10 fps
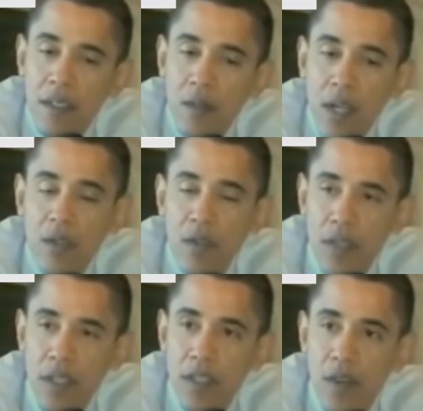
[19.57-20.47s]

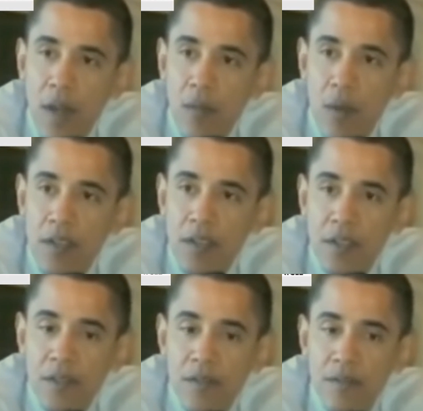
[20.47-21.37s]
retrofit their
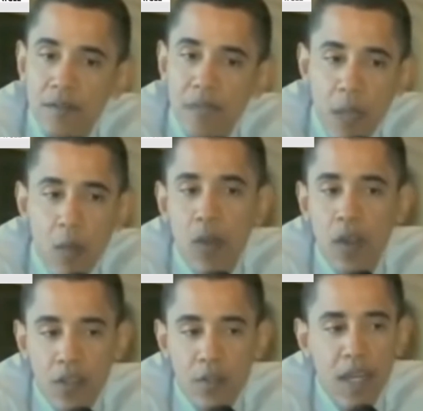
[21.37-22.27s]
operations. That will
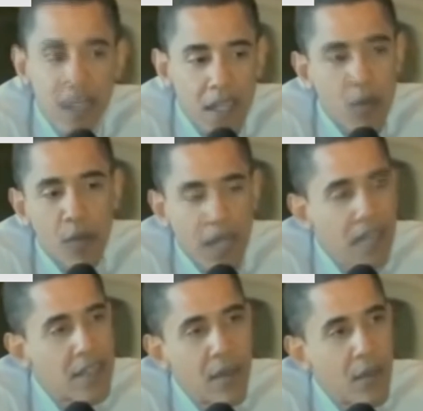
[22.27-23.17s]
cost money. They will
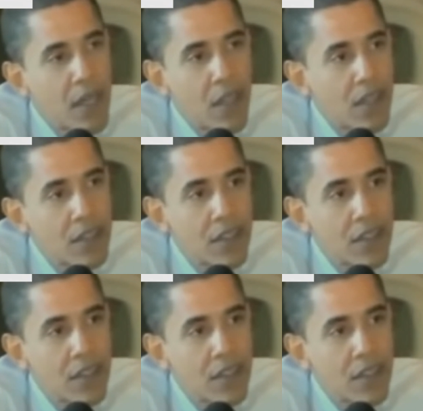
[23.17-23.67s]
pass that money on to